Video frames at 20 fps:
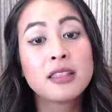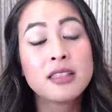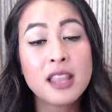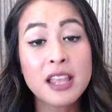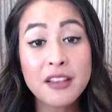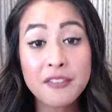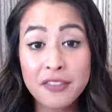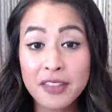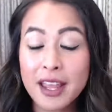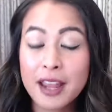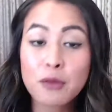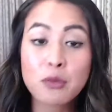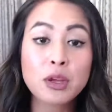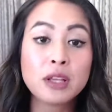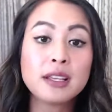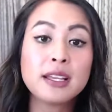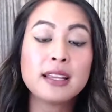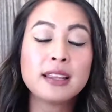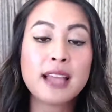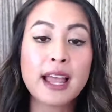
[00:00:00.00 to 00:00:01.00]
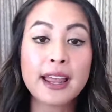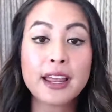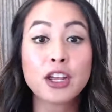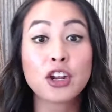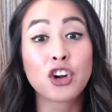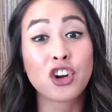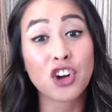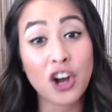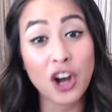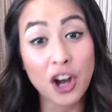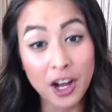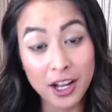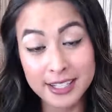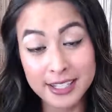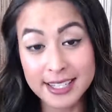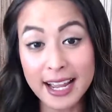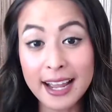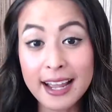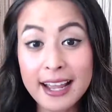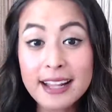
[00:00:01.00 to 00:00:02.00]
if they really like your
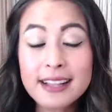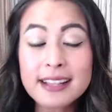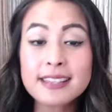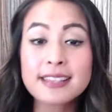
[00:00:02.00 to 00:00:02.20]
content,